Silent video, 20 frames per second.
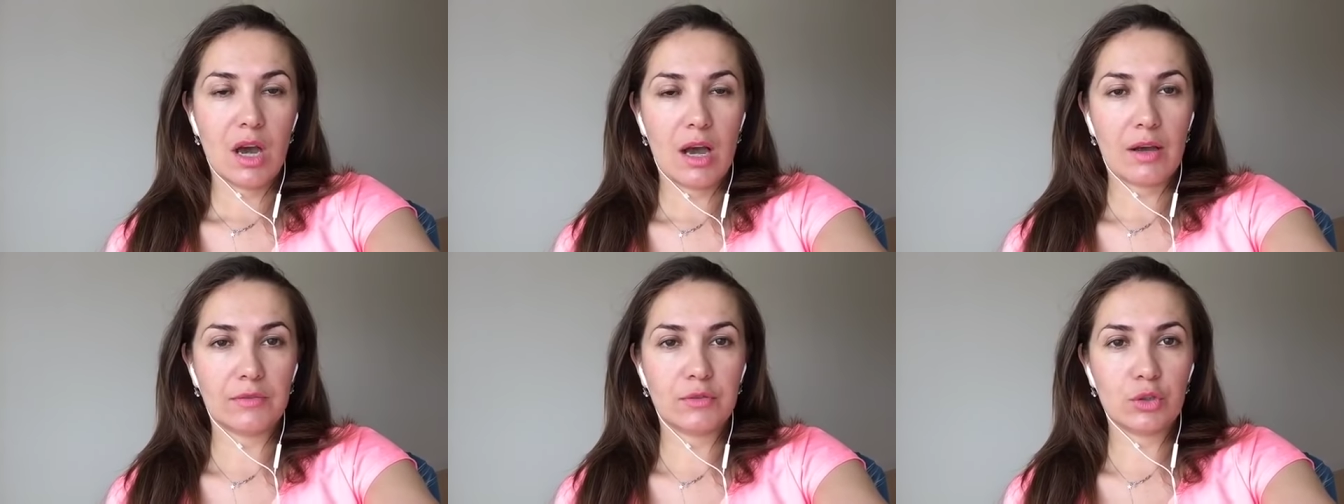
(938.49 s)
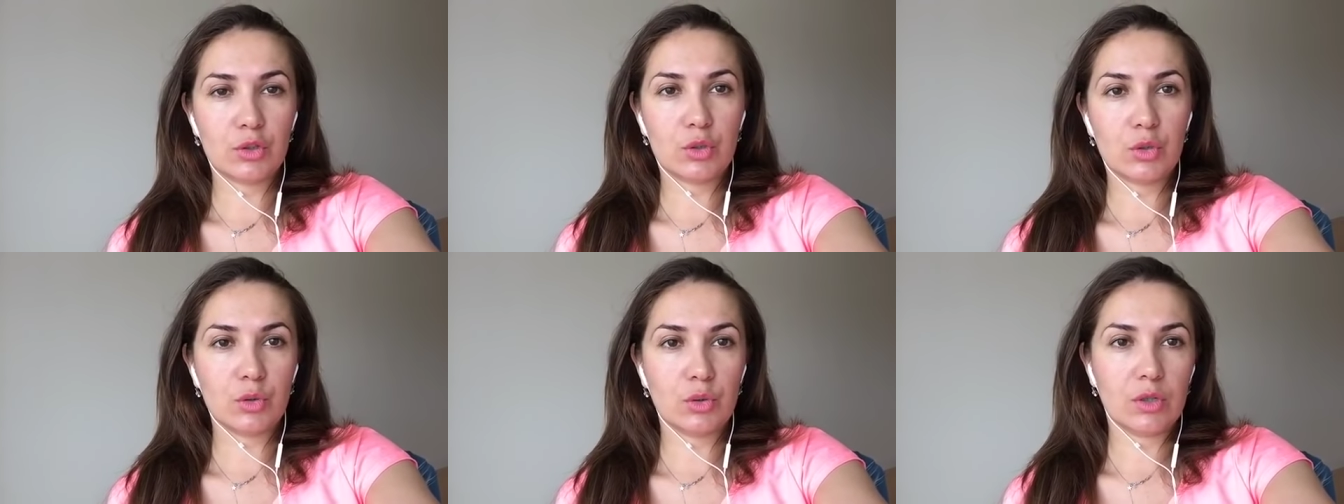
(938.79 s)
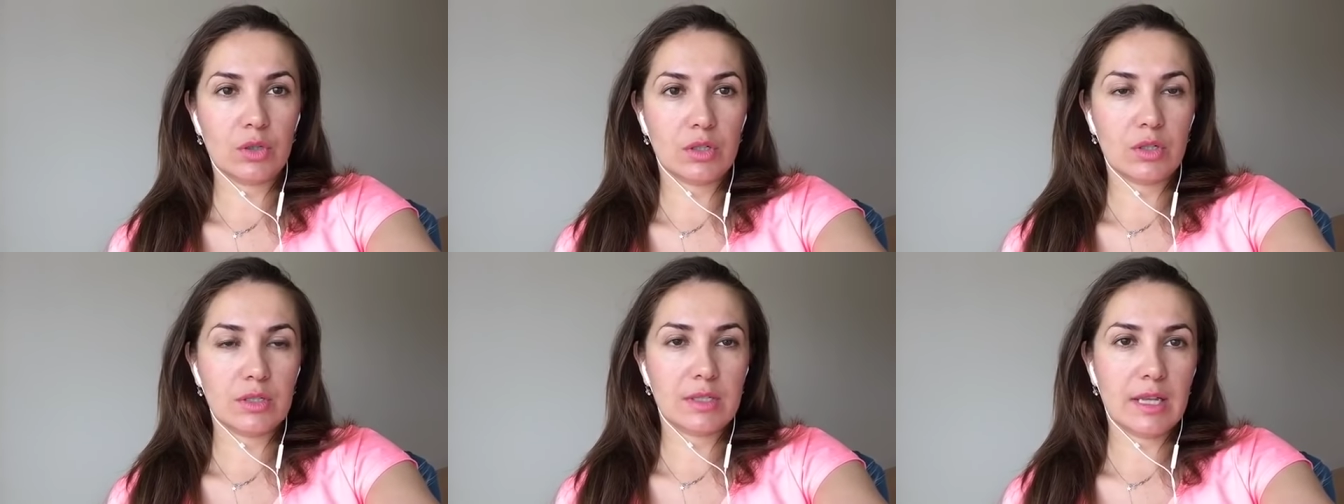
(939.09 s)
after 2
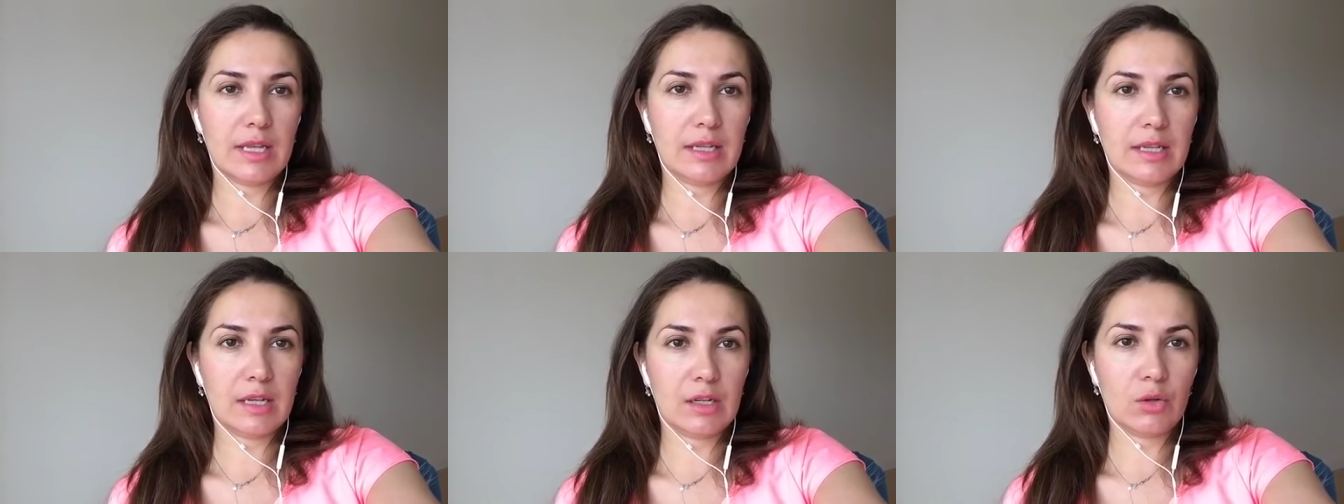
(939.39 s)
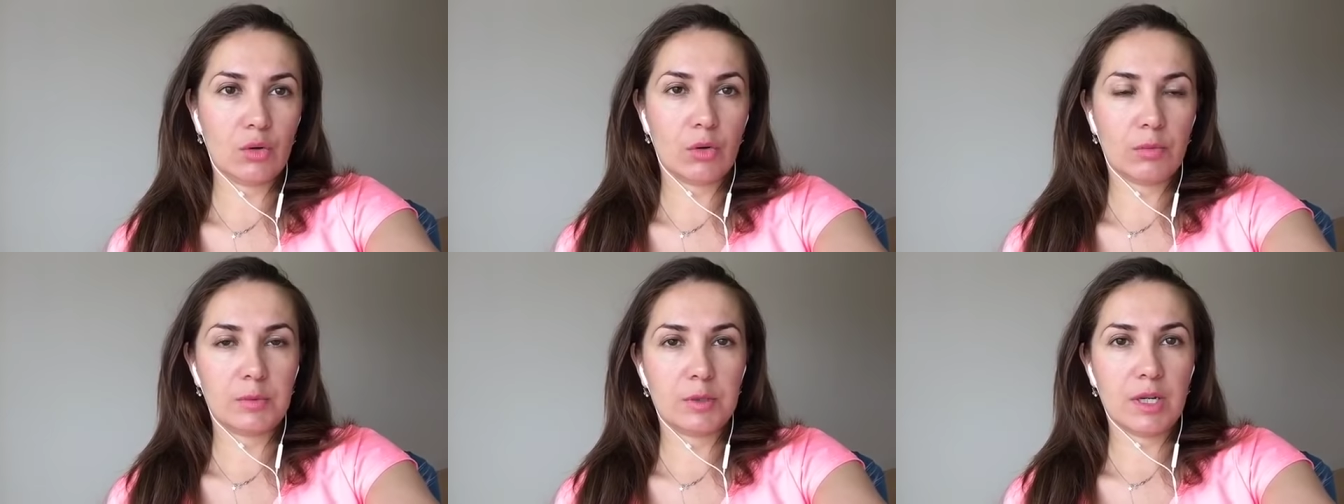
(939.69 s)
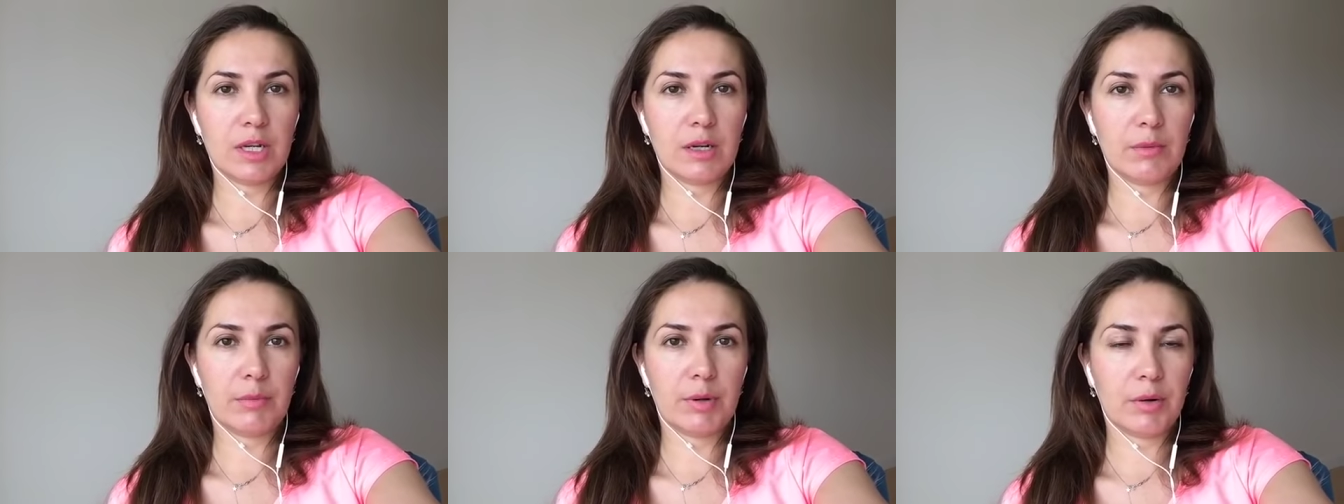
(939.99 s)
years, and then you
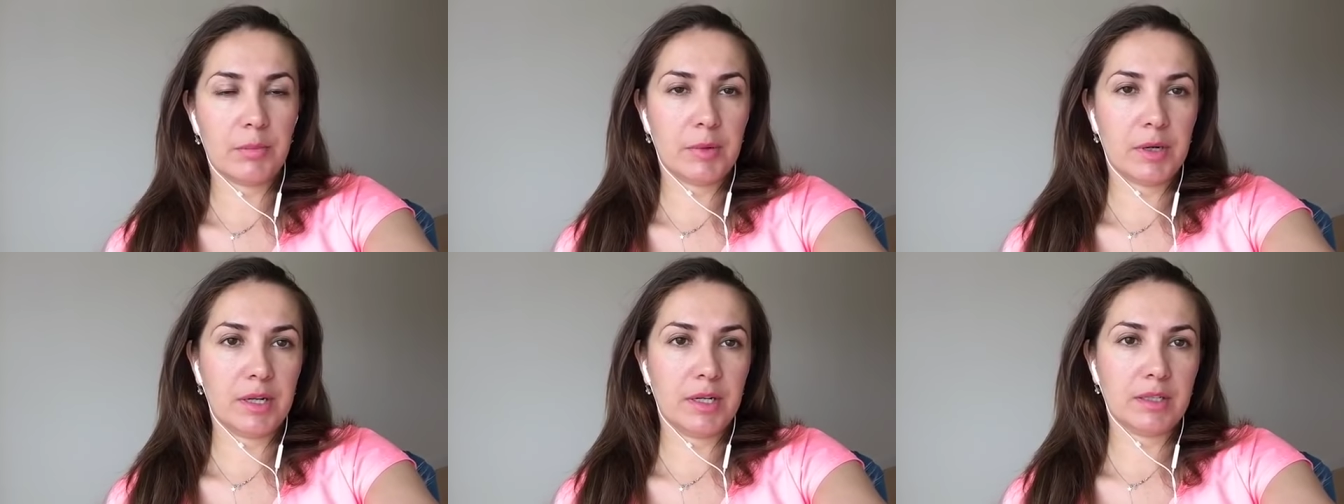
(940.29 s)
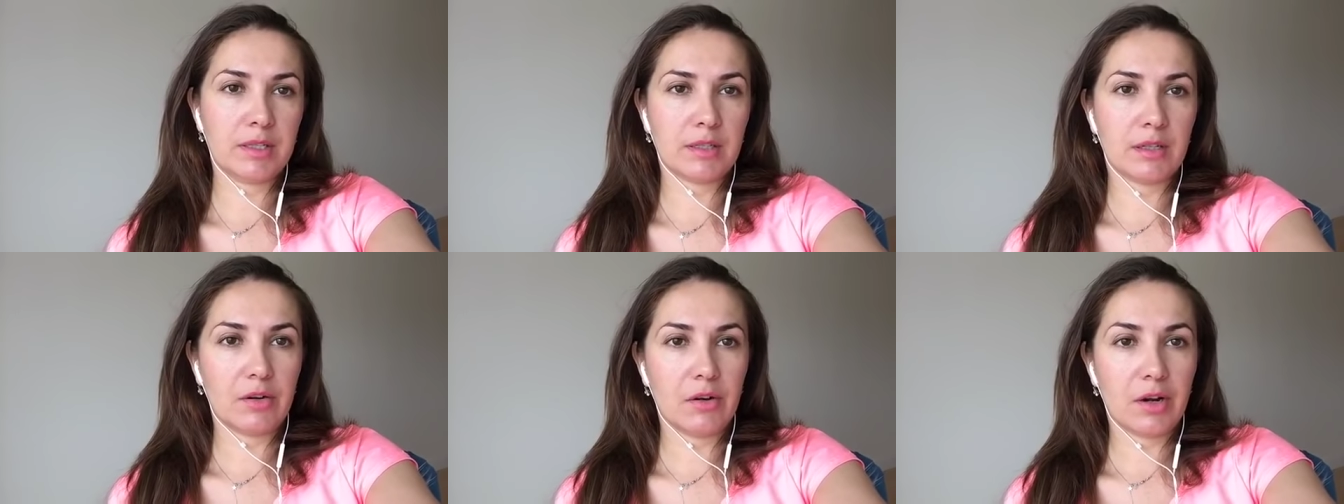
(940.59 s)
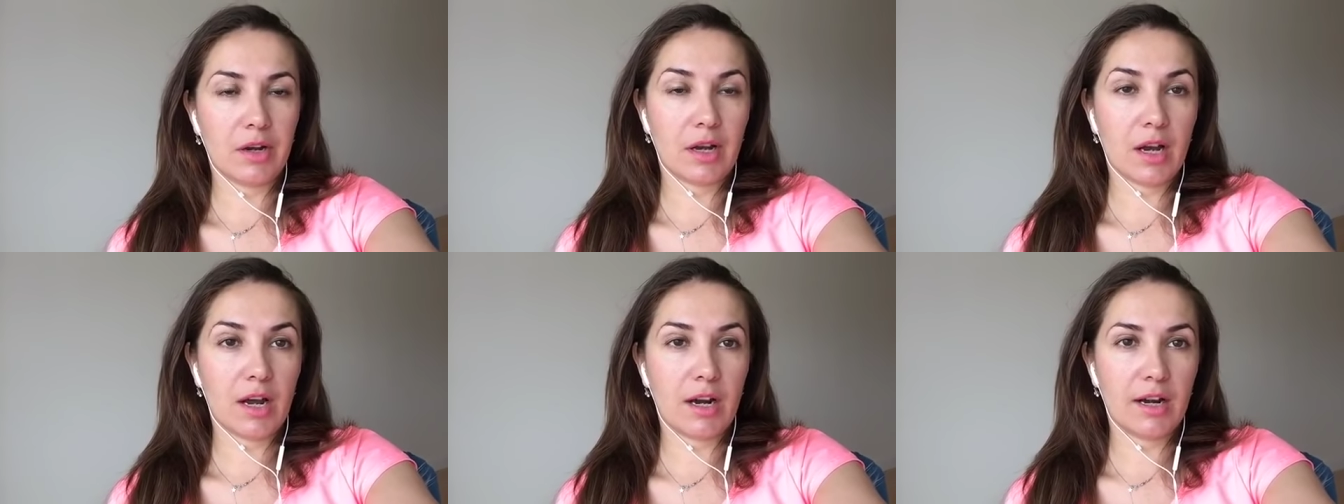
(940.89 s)
obtain a permanent
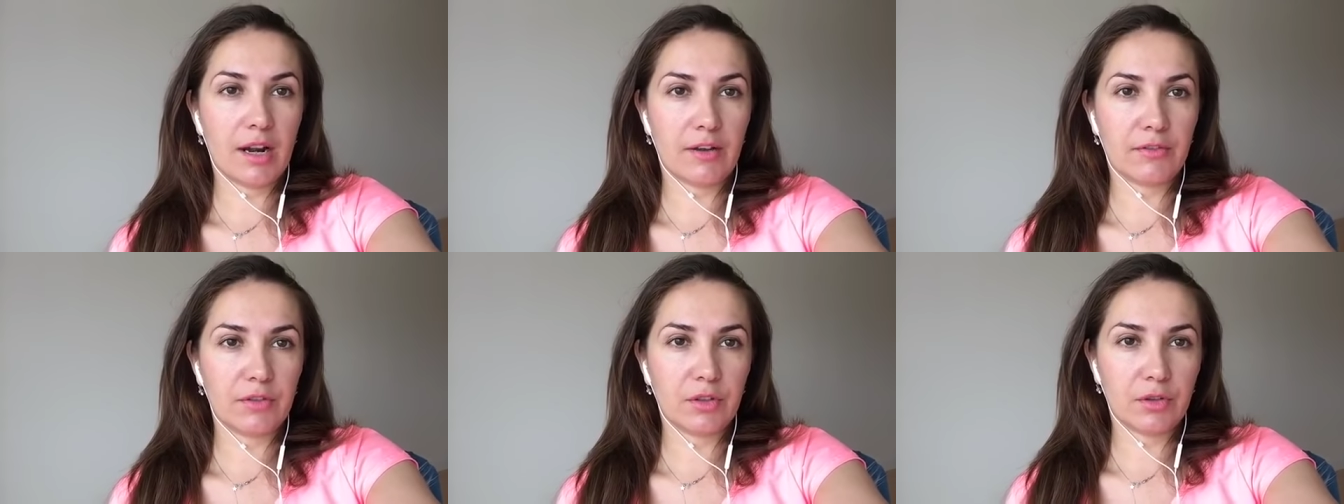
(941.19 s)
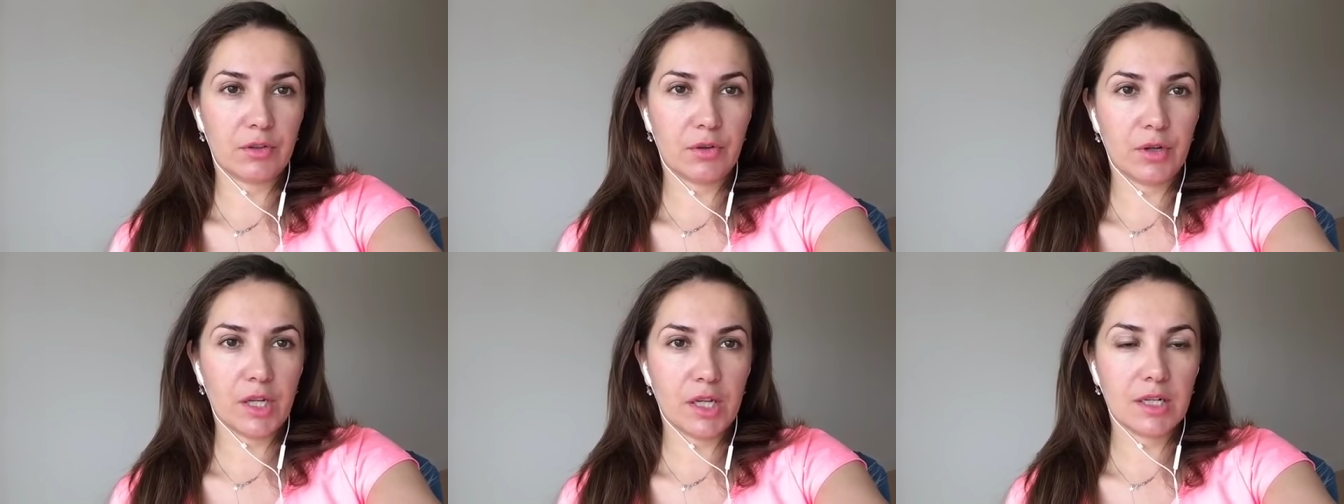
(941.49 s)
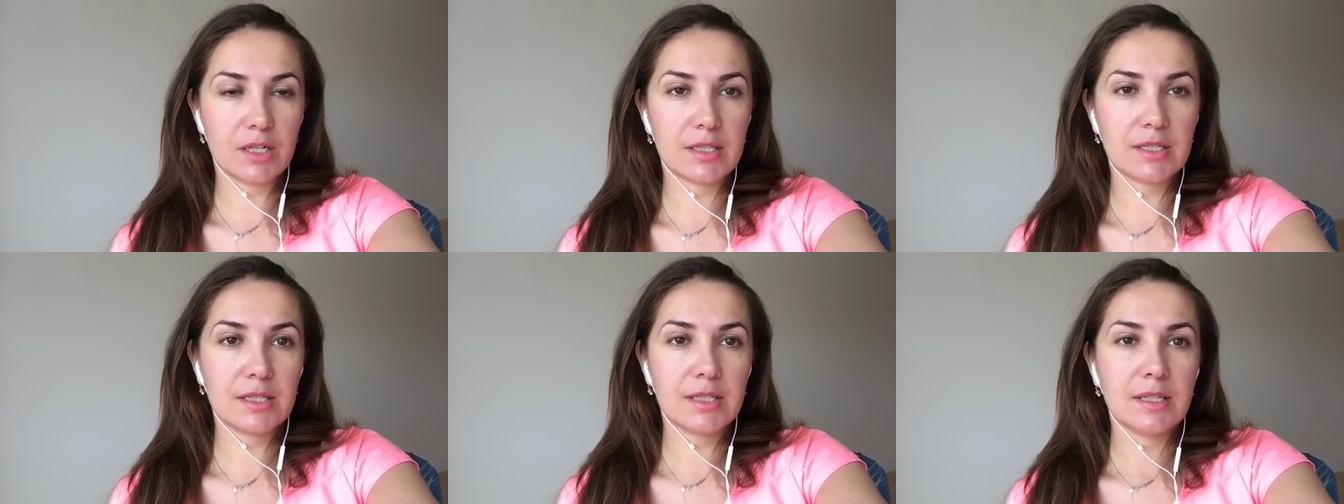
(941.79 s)
green card after 3
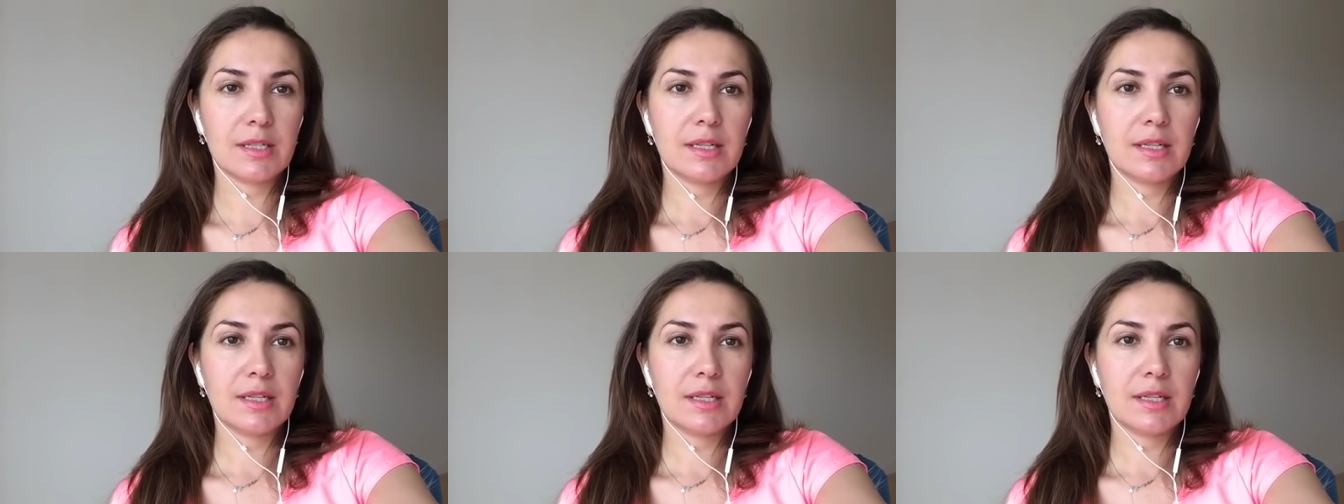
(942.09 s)
years.